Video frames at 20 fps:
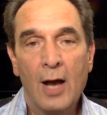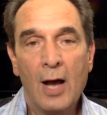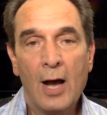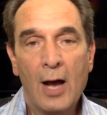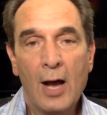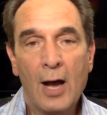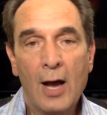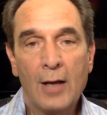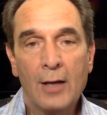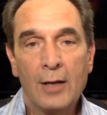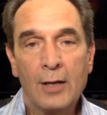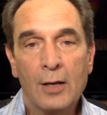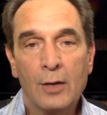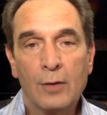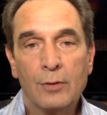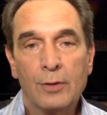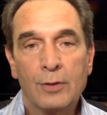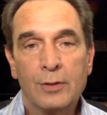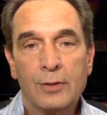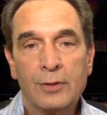Uh, you know,
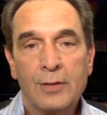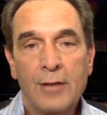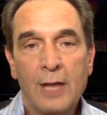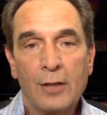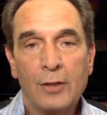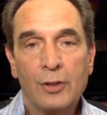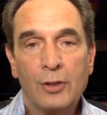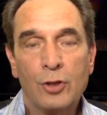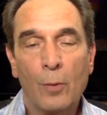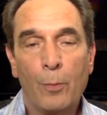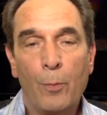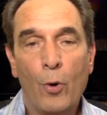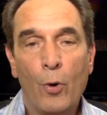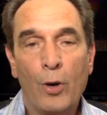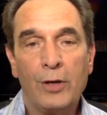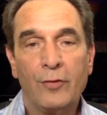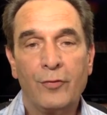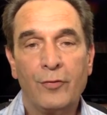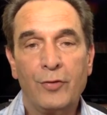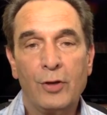tell us your point
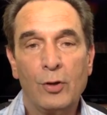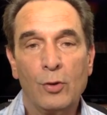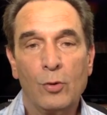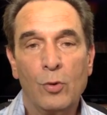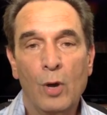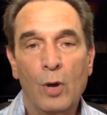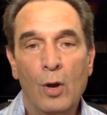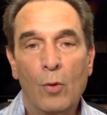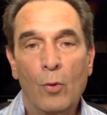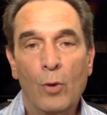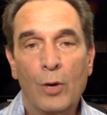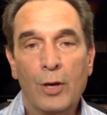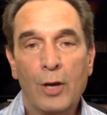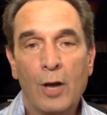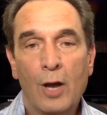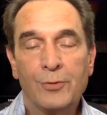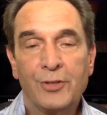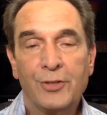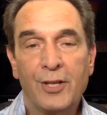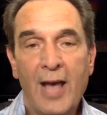of view when it
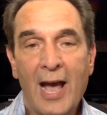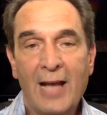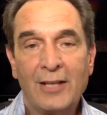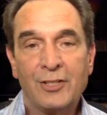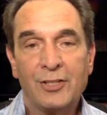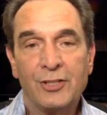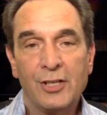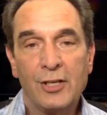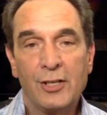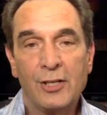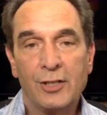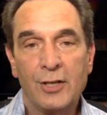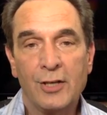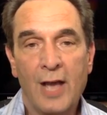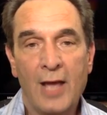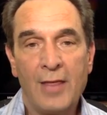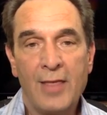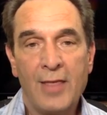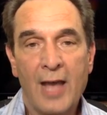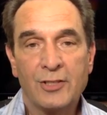comes to that season
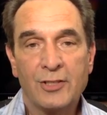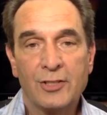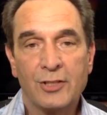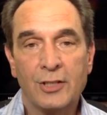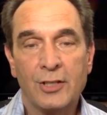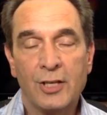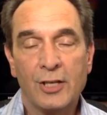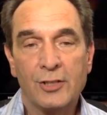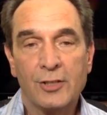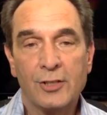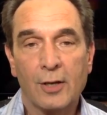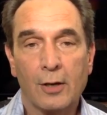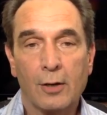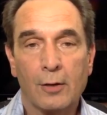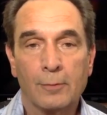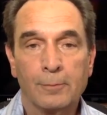and that statistic.